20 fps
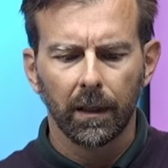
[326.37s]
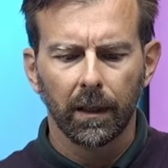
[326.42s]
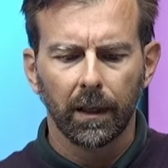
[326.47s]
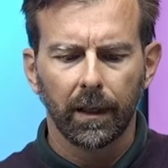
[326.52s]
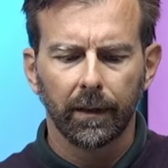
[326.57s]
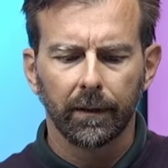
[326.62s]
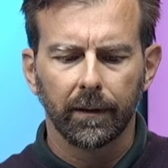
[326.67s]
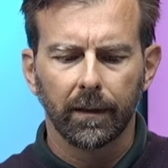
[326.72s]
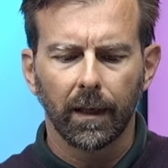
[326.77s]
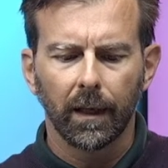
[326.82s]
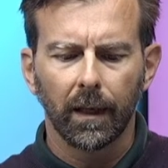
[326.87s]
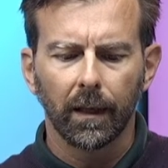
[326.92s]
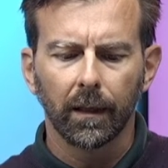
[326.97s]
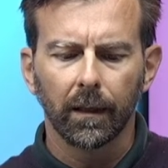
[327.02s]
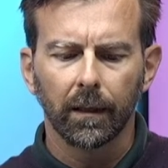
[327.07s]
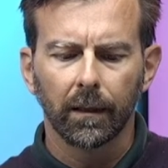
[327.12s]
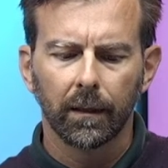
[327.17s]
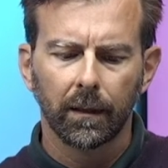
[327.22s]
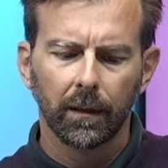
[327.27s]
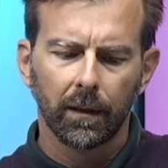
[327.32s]
and
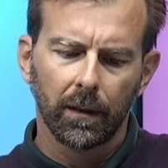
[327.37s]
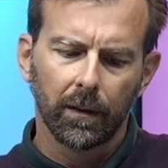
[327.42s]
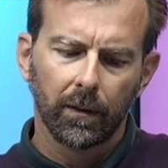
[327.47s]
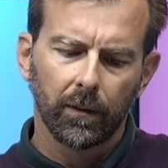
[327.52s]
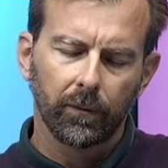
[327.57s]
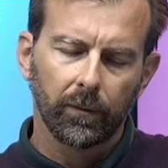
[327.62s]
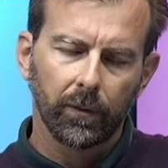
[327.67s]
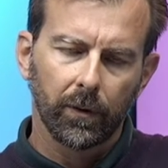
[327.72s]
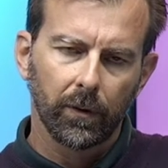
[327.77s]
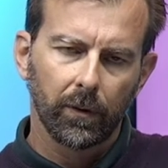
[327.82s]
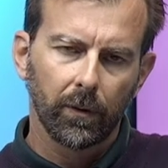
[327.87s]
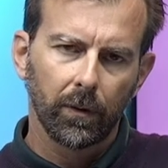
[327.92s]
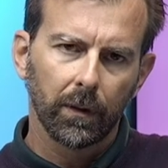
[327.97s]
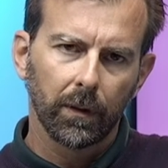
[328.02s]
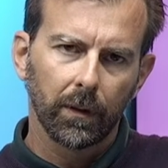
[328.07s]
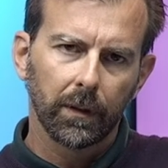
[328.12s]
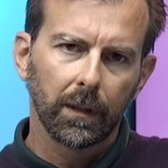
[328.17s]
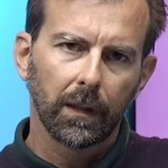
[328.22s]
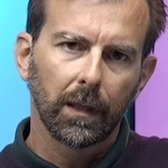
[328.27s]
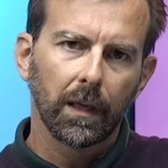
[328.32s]
then for
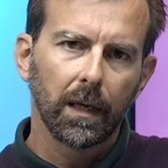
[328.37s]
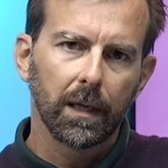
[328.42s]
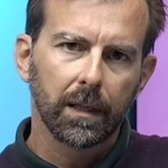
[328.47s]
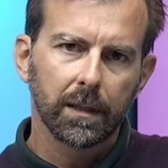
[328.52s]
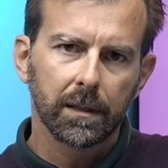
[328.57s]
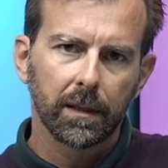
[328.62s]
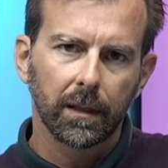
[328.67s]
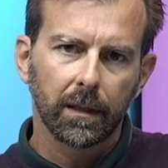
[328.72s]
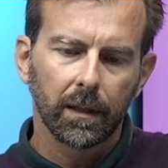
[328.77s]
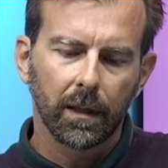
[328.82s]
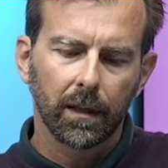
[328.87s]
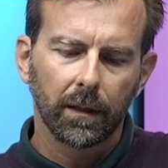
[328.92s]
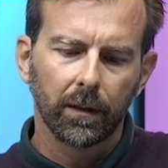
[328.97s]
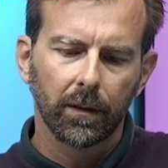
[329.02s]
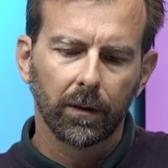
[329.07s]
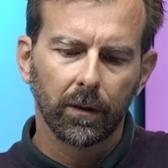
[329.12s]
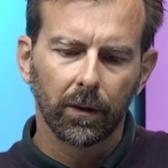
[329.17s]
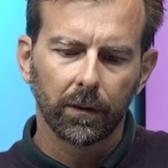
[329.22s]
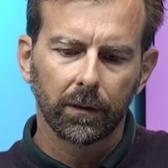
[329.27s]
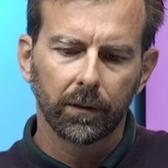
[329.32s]
all the lines that are
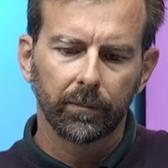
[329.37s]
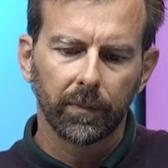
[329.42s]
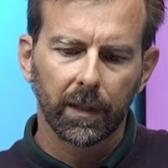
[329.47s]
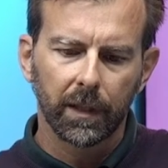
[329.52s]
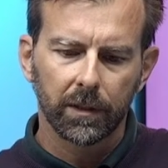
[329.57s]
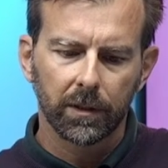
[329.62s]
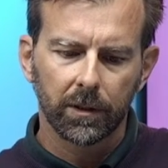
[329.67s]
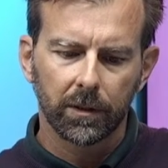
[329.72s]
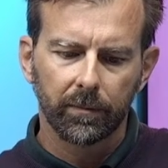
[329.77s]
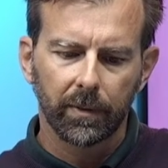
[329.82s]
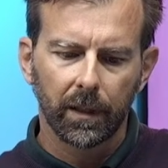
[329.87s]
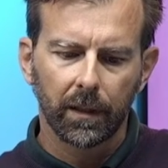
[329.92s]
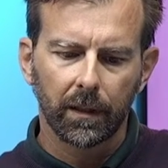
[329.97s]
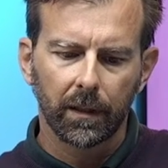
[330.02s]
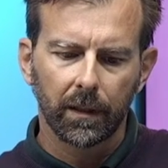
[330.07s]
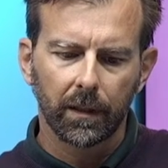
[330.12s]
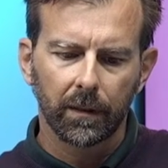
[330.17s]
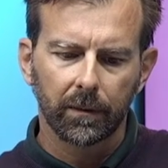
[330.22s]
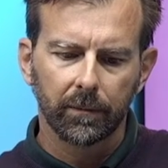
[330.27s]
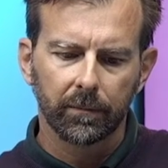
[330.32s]
not matched
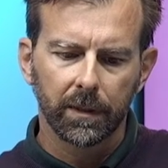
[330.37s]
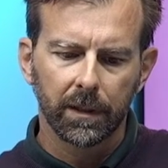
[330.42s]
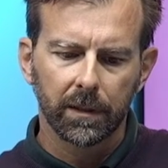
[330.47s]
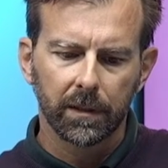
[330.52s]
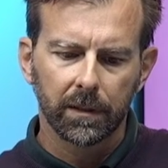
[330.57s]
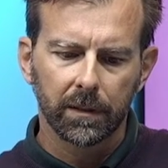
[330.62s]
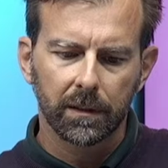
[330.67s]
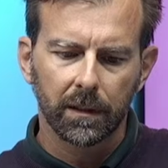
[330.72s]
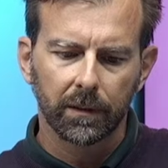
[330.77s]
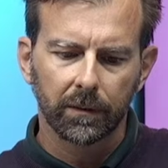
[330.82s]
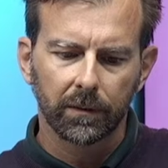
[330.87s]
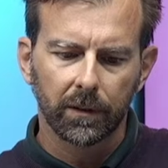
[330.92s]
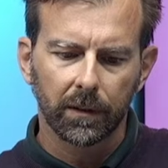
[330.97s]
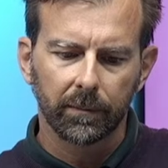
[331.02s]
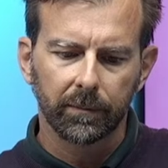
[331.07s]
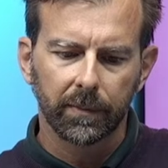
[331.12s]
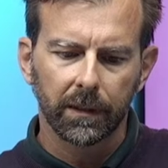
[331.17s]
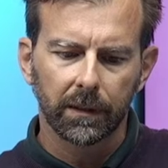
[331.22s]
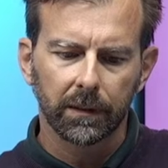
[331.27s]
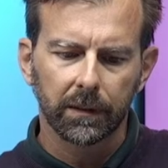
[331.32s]
by Business Central
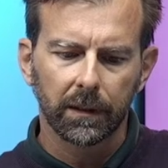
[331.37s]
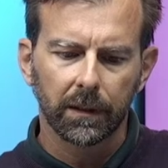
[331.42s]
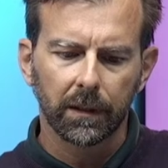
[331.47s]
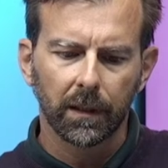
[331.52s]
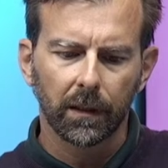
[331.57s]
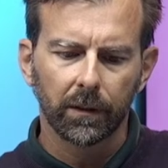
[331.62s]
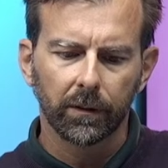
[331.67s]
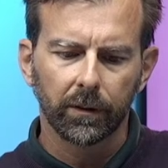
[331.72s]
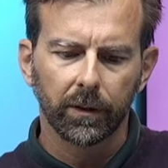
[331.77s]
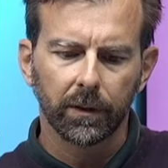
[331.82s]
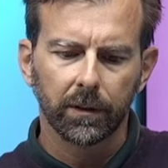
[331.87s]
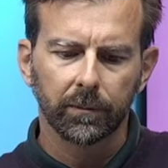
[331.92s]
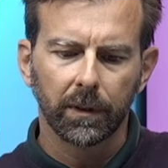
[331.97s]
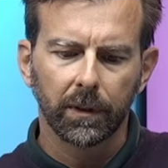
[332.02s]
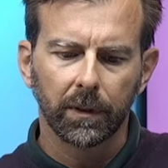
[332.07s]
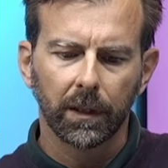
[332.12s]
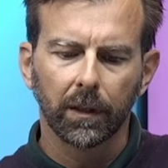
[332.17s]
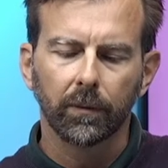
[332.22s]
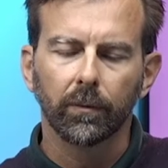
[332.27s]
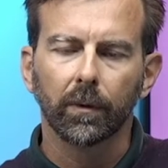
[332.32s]
built-in
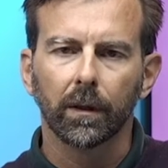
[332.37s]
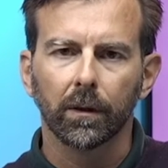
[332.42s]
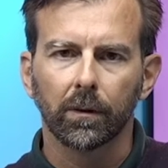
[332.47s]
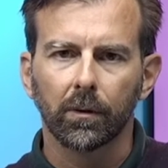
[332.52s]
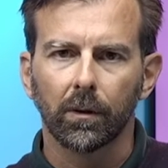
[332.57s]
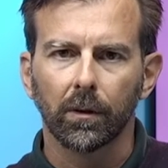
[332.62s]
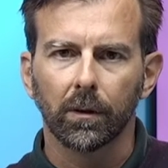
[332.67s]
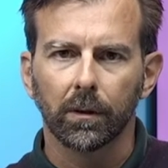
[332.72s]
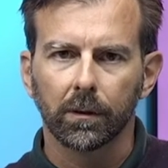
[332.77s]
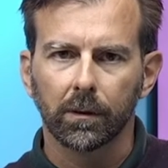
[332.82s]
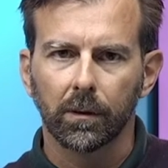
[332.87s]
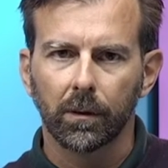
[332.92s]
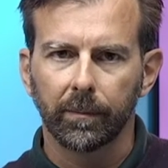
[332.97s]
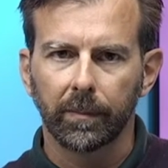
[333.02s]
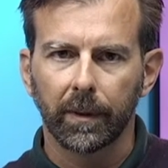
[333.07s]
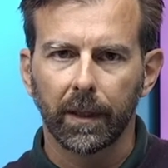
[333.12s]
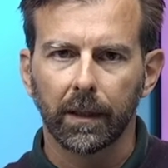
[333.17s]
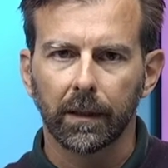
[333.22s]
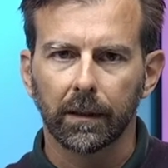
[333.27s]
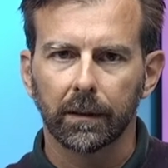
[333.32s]
algorithm, it will call
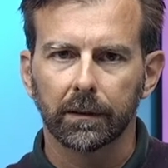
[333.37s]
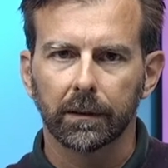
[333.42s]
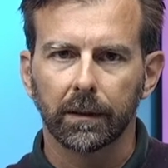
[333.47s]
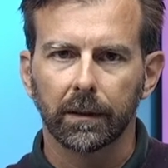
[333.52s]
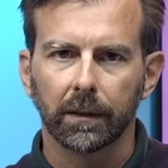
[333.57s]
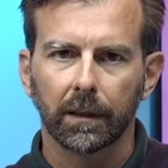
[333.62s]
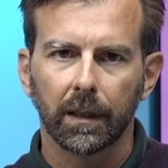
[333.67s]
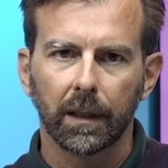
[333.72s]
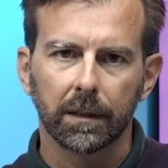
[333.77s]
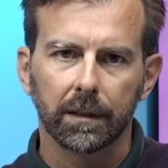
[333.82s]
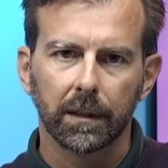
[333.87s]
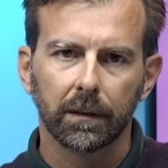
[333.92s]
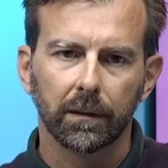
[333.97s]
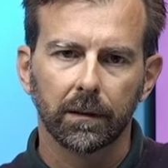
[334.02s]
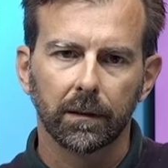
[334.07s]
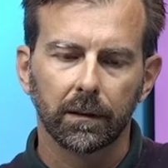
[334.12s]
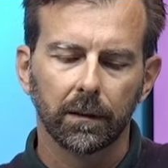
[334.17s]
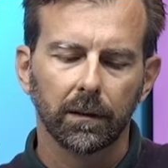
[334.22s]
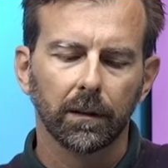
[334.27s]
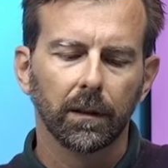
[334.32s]
Copilot and ask
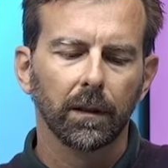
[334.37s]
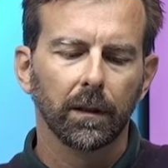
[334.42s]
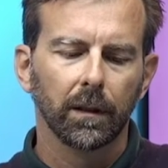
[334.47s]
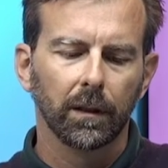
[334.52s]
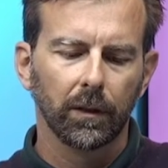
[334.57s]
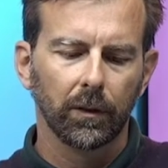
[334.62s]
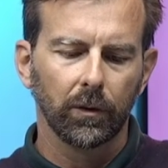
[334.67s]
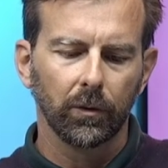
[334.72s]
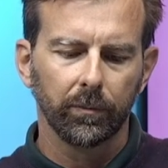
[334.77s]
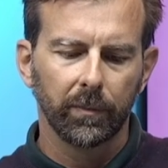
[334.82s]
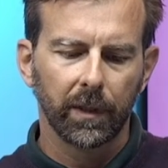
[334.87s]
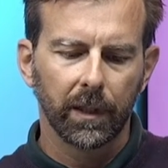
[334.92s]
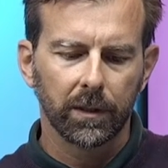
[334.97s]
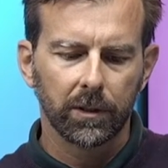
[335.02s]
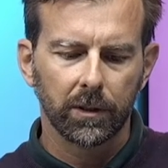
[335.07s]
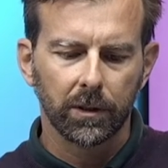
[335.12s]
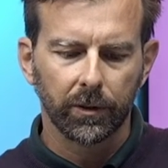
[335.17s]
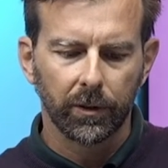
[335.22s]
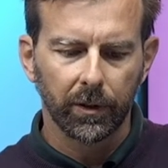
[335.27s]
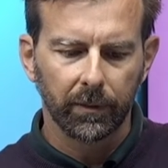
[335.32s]
it to
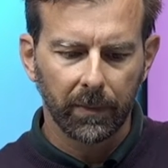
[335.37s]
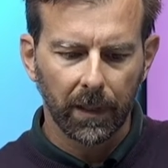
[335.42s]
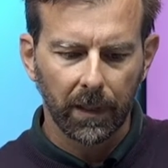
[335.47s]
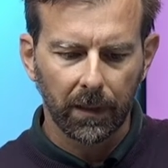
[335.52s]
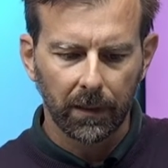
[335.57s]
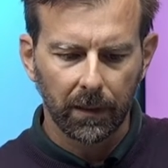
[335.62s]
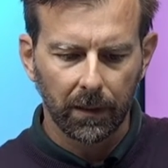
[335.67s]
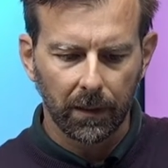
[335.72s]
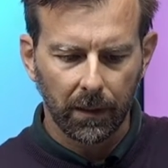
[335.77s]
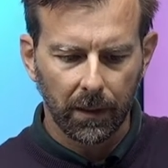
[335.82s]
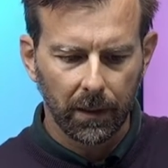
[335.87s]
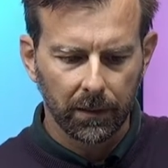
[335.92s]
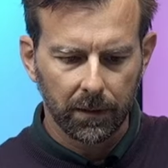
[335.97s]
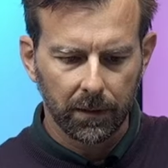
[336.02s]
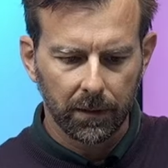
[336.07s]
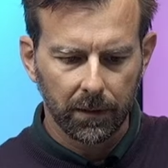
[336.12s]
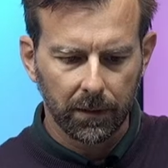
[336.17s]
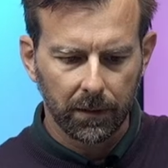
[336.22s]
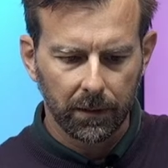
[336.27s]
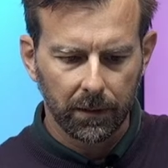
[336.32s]
match the remaining lines.